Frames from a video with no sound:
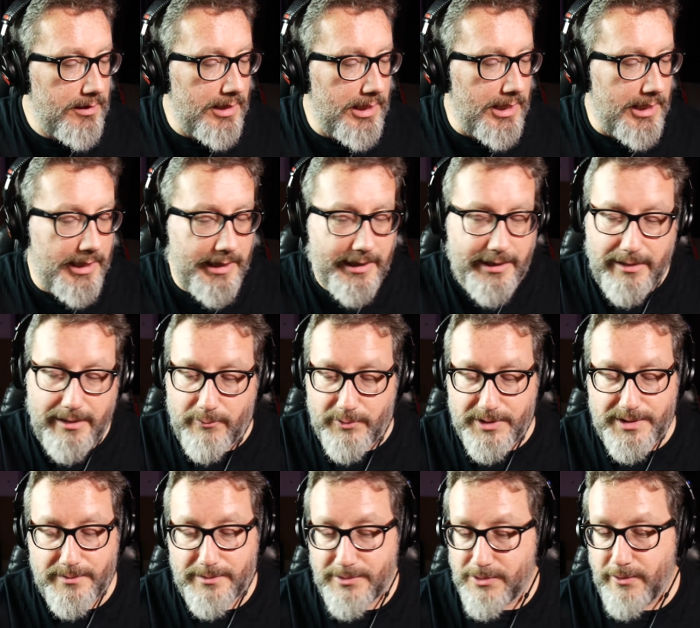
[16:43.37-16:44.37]
And it
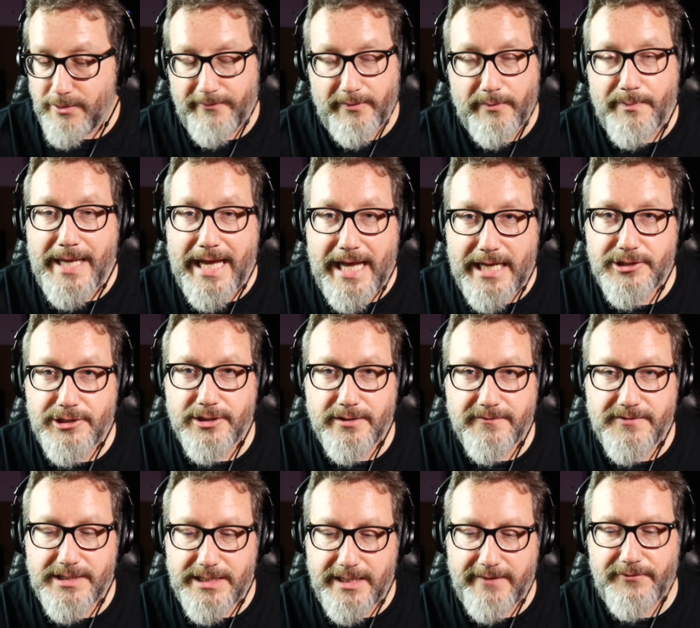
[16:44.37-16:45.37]
was sort of a passion
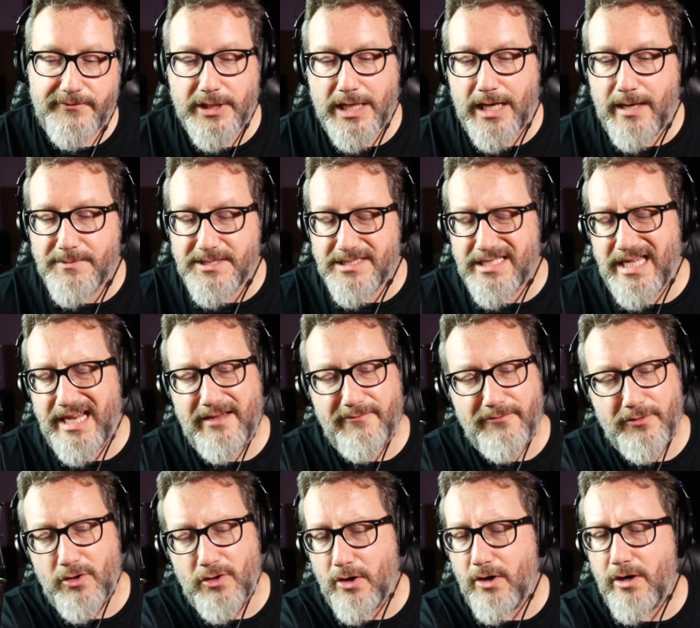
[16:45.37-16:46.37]
of Steve Jobs. They
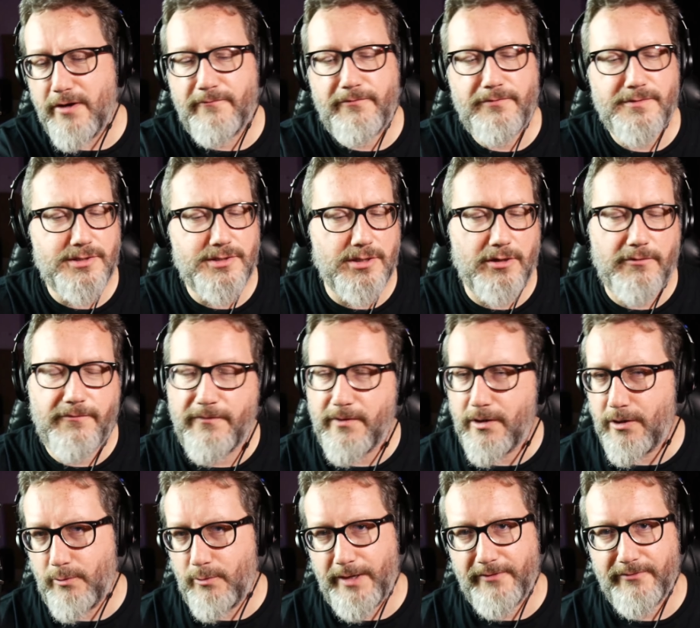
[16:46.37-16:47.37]
have gone so
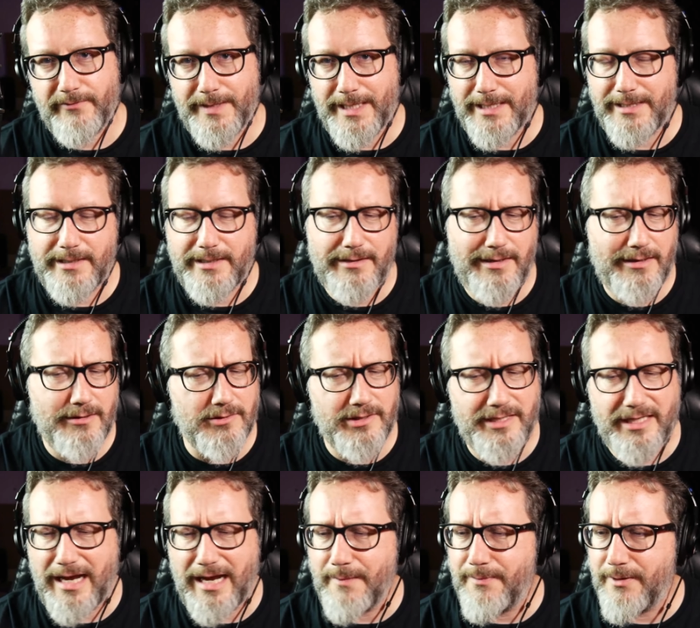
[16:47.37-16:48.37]
far away from that. They killed
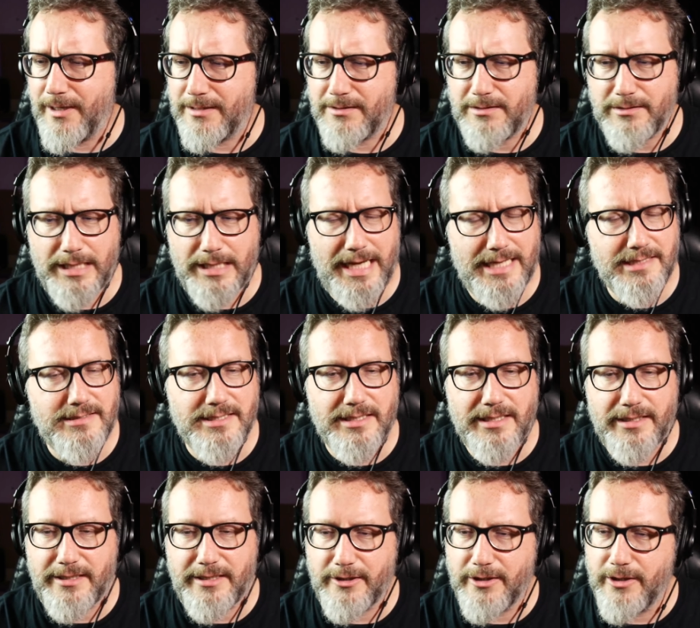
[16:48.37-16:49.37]
the iPod
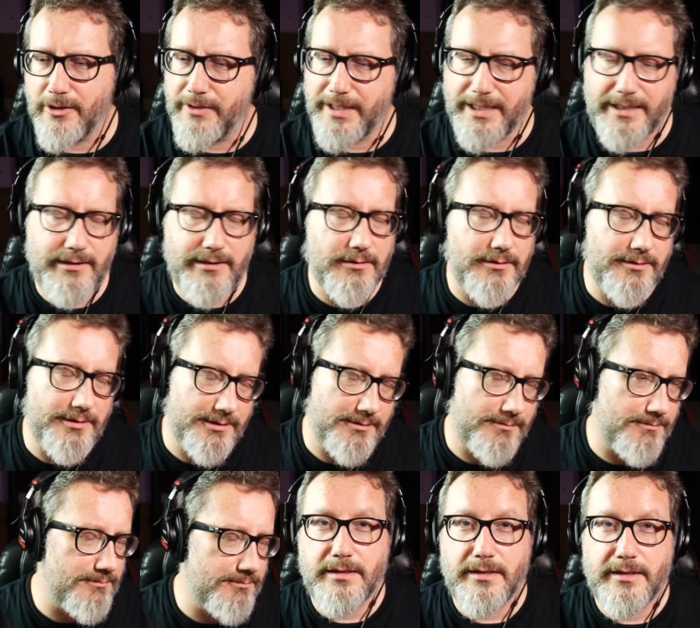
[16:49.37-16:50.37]
Classic, you know, they killed the...
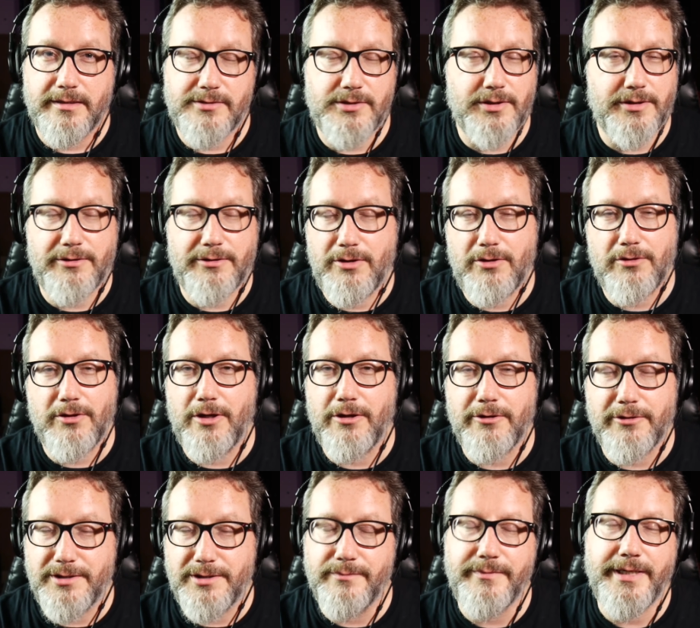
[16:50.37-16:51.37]
So they're no
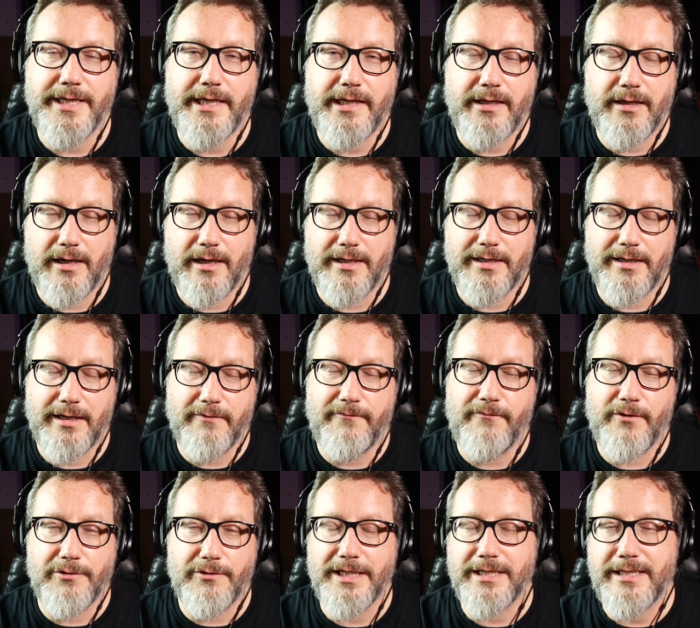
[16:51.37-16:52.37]
longer, to me, a
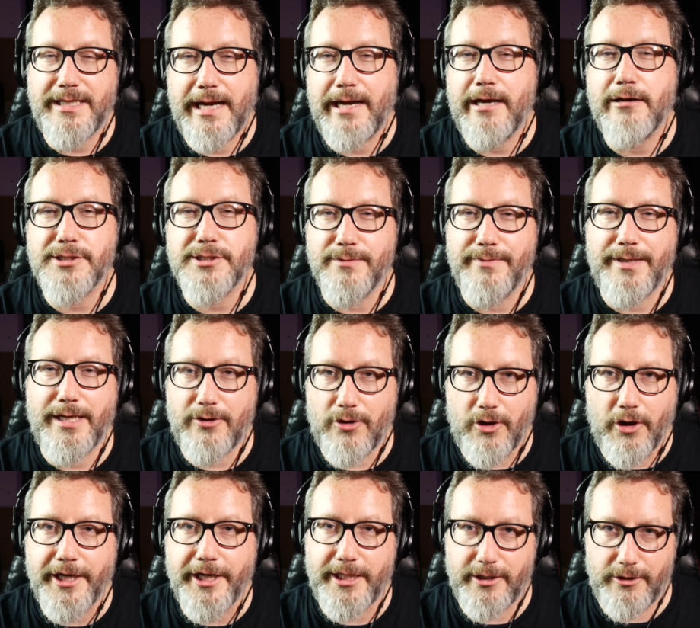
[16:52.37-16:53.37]
phone that cares about
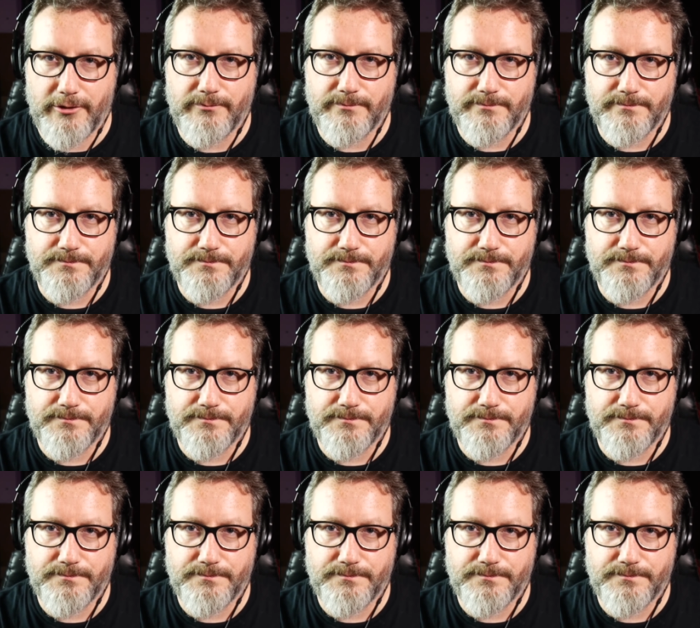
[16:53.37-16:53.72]
audio.